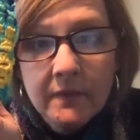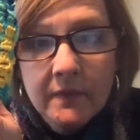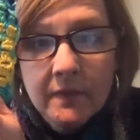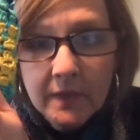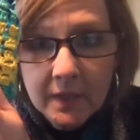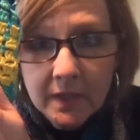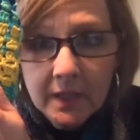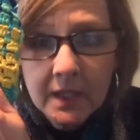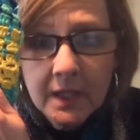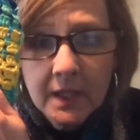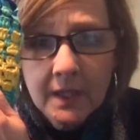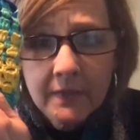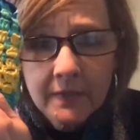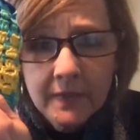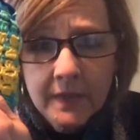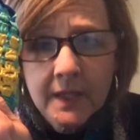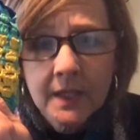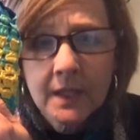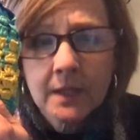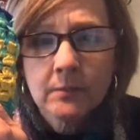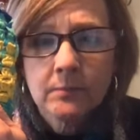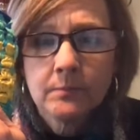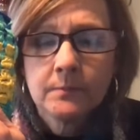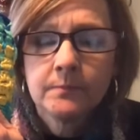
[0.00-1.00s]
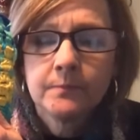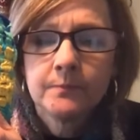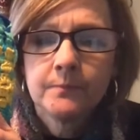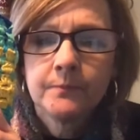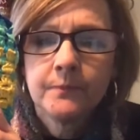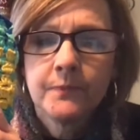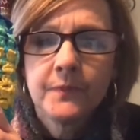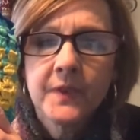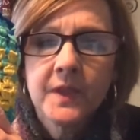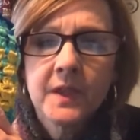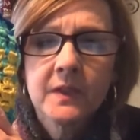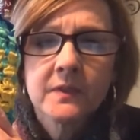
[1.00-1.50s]
anything
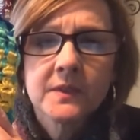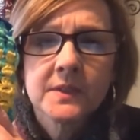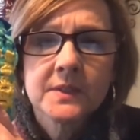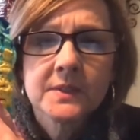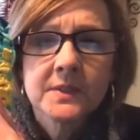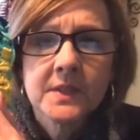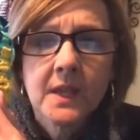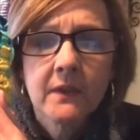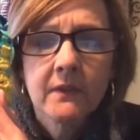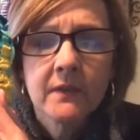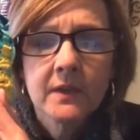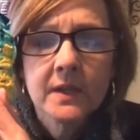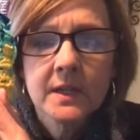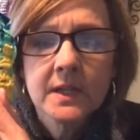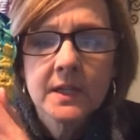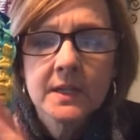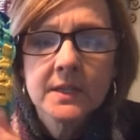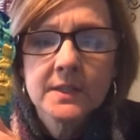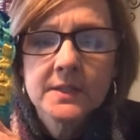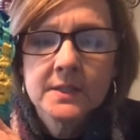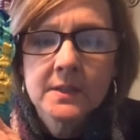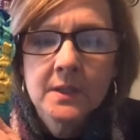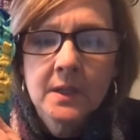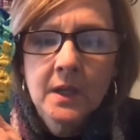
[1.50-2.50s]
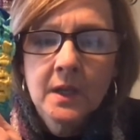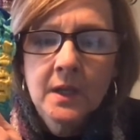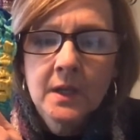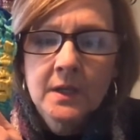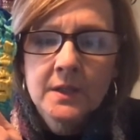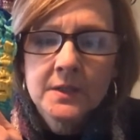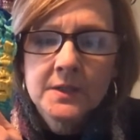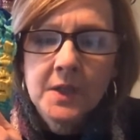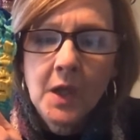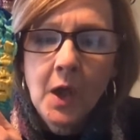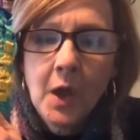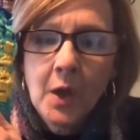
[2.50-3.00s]
in the 70s.
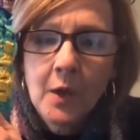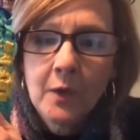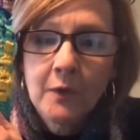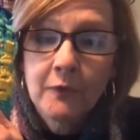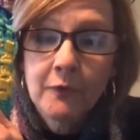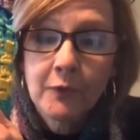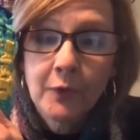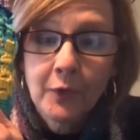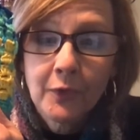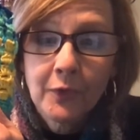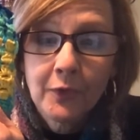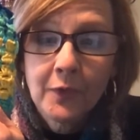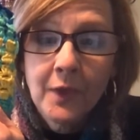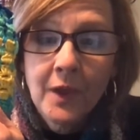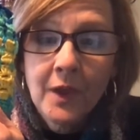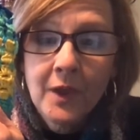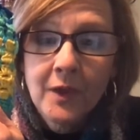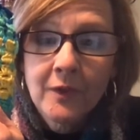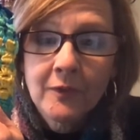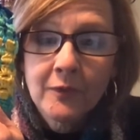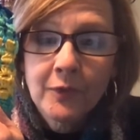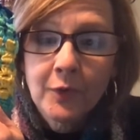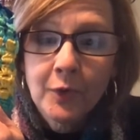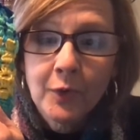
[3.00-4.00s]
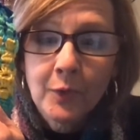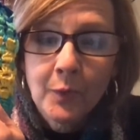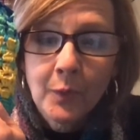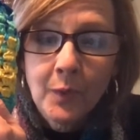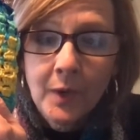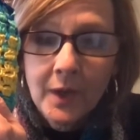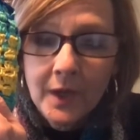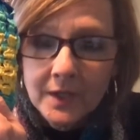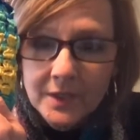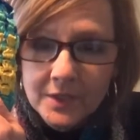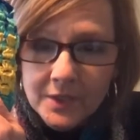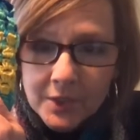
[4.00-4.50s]
So for
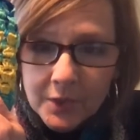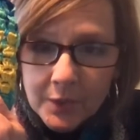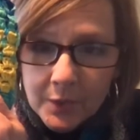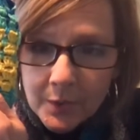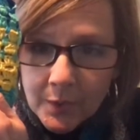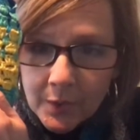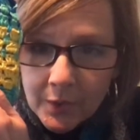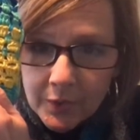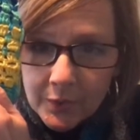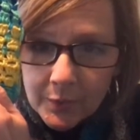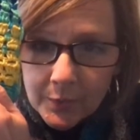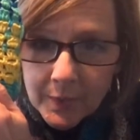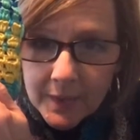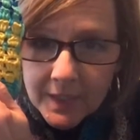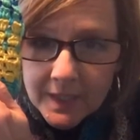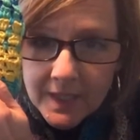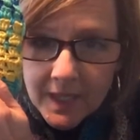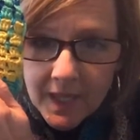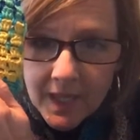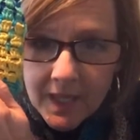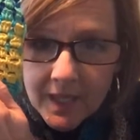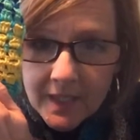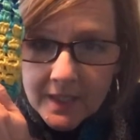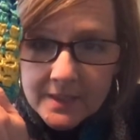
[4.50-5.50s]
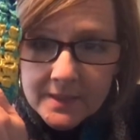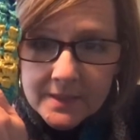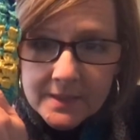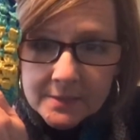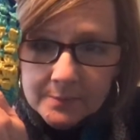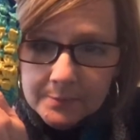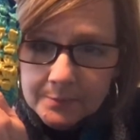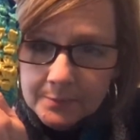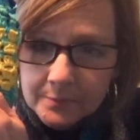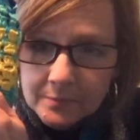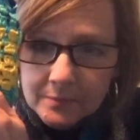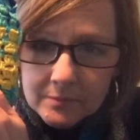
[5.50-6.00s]
what, 2 or 3 days,
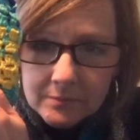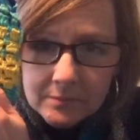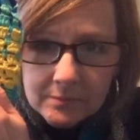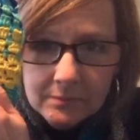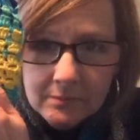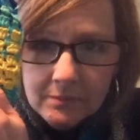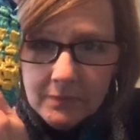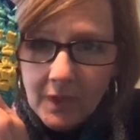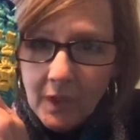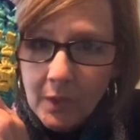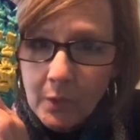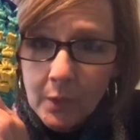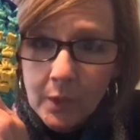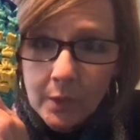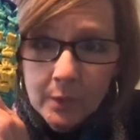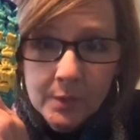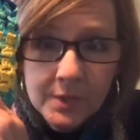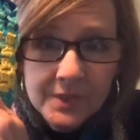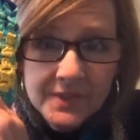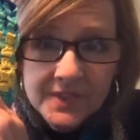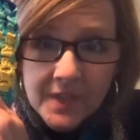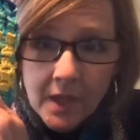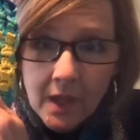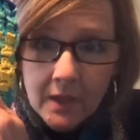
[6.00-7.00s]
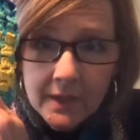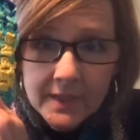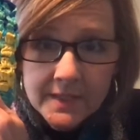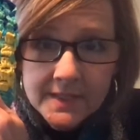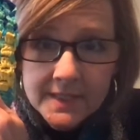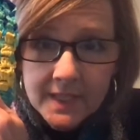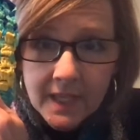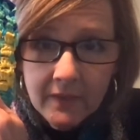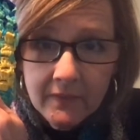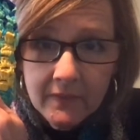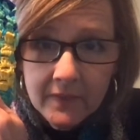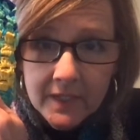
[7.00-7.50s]
we were solid
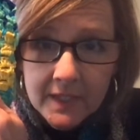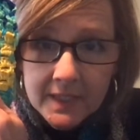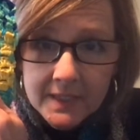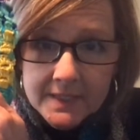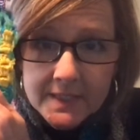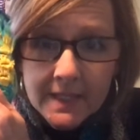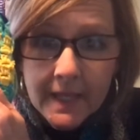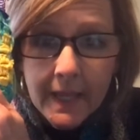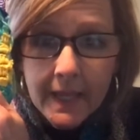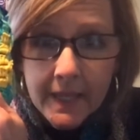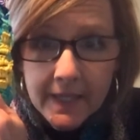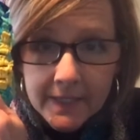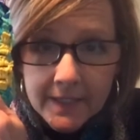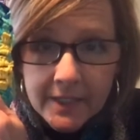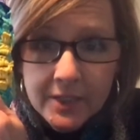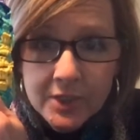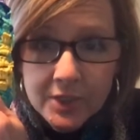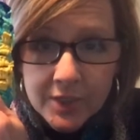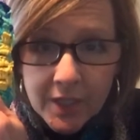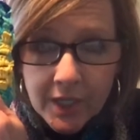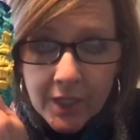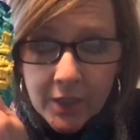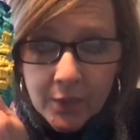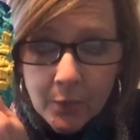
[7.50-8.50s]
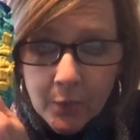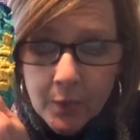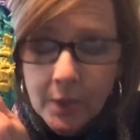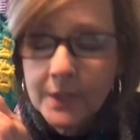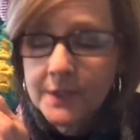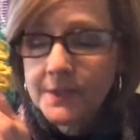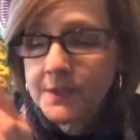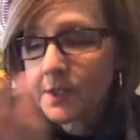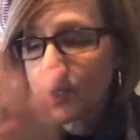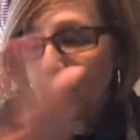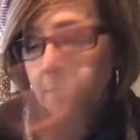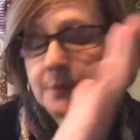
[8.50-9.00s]
70s, and it's January,
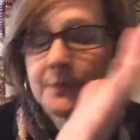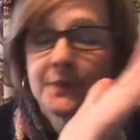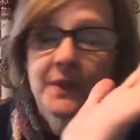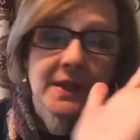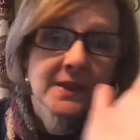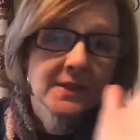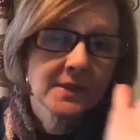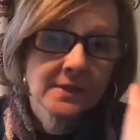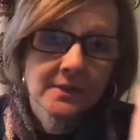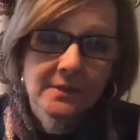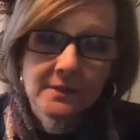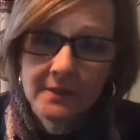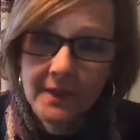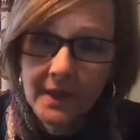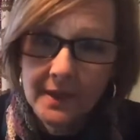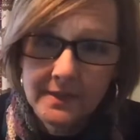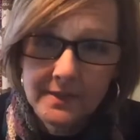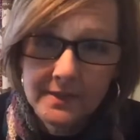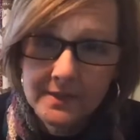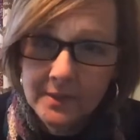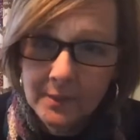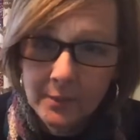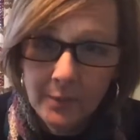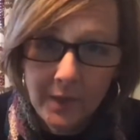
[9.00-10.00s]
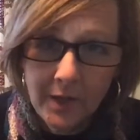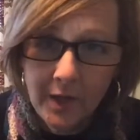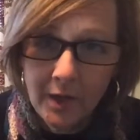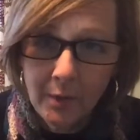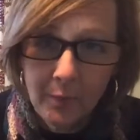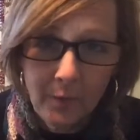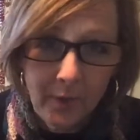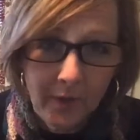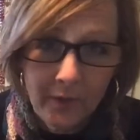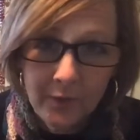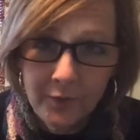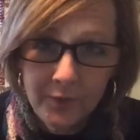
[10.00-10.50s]
so that's the way our
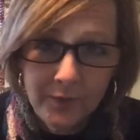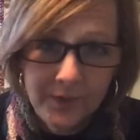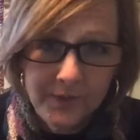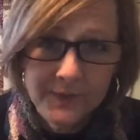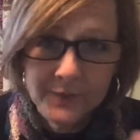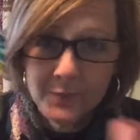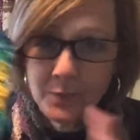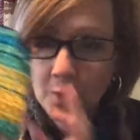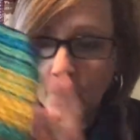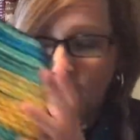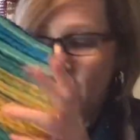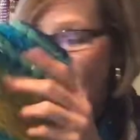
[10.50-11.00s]
weather is where I